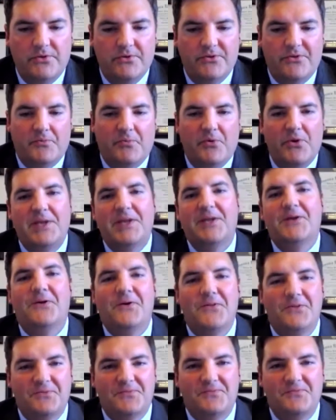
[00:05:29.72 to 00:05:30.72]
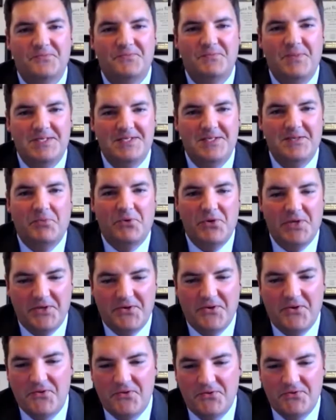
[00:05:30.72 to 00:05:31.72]
breaking all the, basically breaking
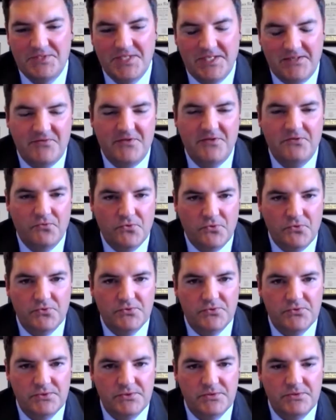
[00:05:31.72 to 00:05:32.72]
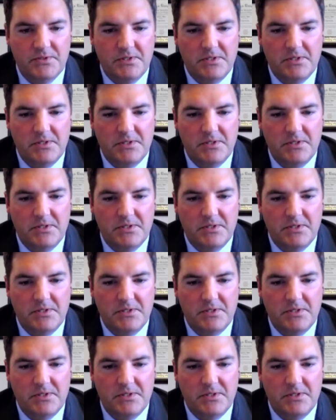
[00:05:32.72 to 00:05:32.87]
all the safety rules